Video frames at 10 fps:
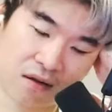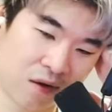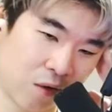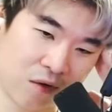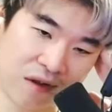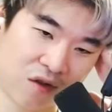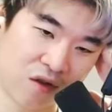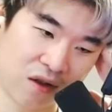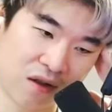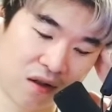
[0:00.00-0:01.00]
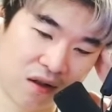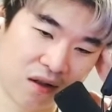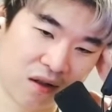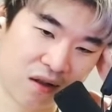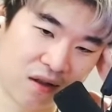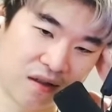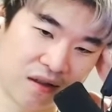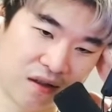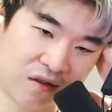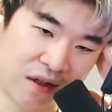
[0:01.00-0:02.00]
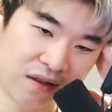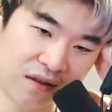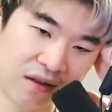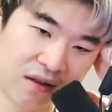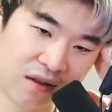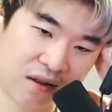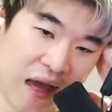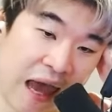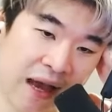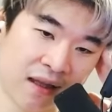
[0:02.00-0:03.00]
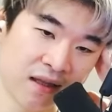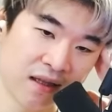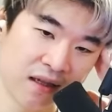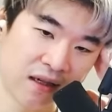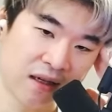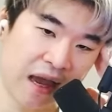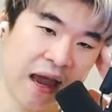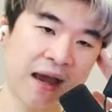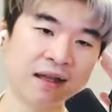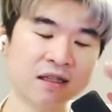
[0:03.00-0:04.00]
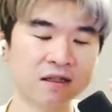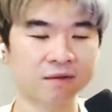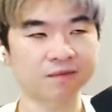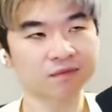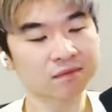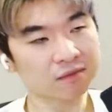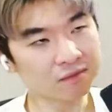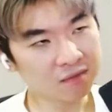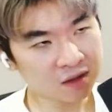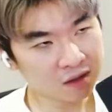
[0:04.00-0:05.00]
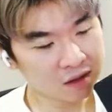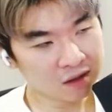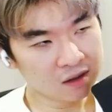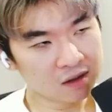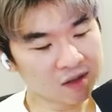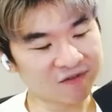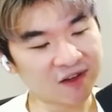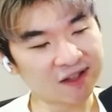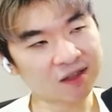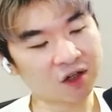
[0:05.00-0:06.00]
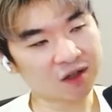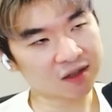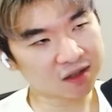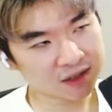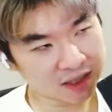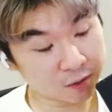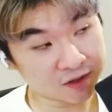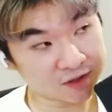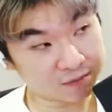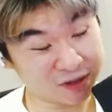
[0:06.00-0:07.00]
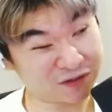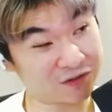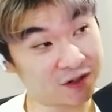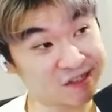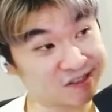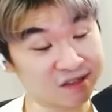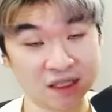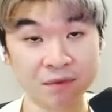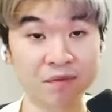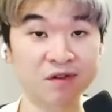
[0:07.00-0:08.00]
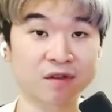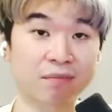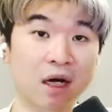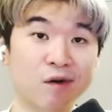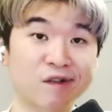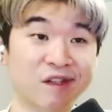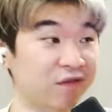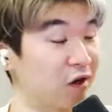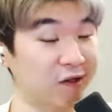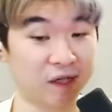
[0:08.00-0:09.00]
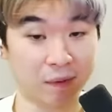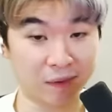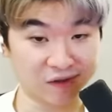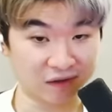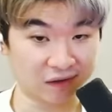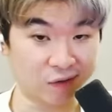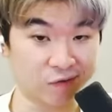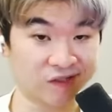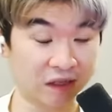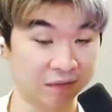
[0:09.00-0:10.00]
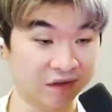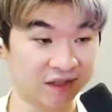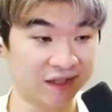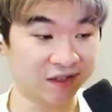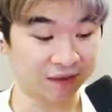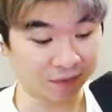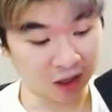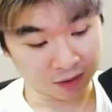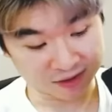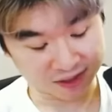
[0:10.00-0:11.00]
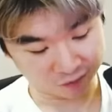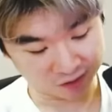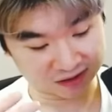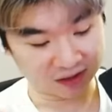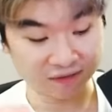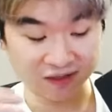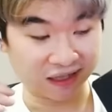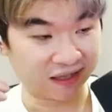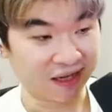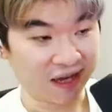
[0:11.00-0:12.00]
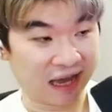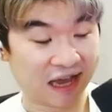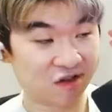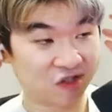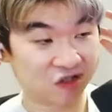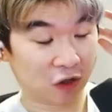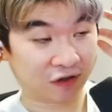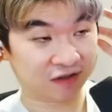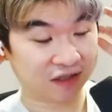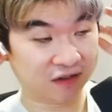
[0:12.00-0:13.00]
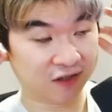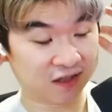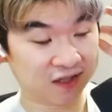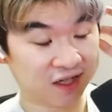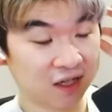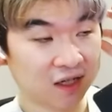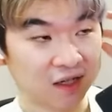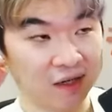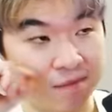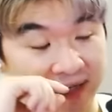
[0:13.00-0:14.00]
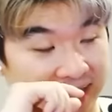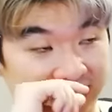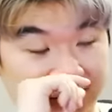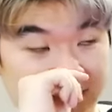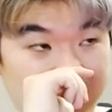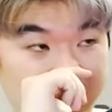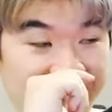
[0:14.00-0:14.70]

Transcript: holy shit. This is crazy. And and the villain arc, it was pretty fun just to see him abuse the powers, like fucking up a bunch of delinquents and abusing it. There's a part of me that really loves like edgy dark stuff like that. But goddamn,